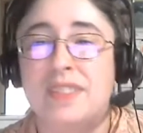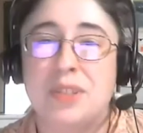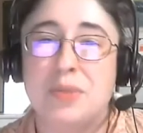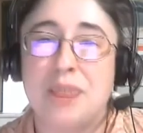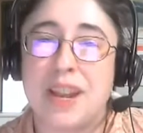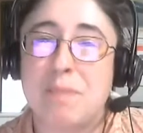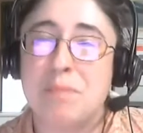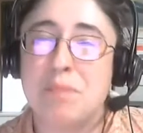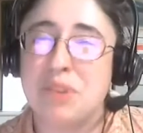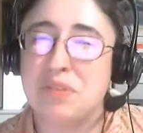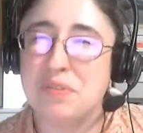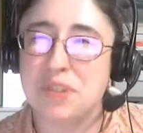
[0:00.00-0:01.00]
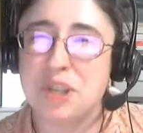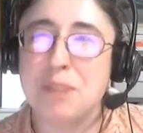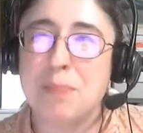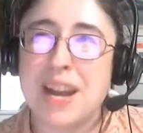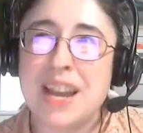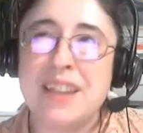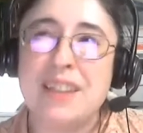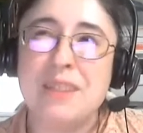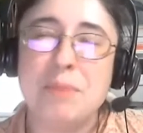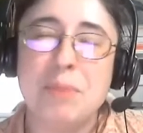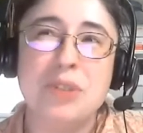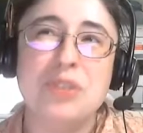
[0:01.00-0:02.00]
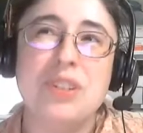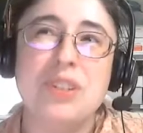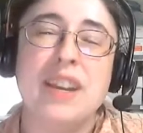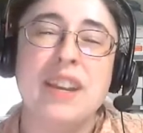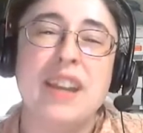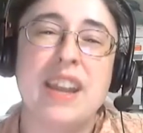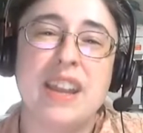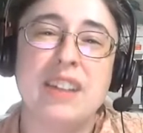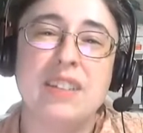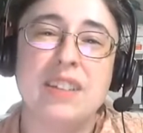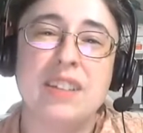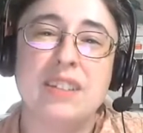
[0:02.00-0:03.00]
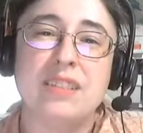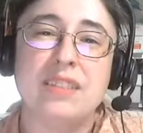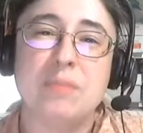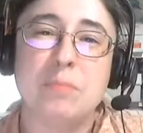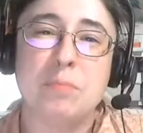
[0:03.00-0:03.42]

That's why I prefer buying it in person if I can handle it,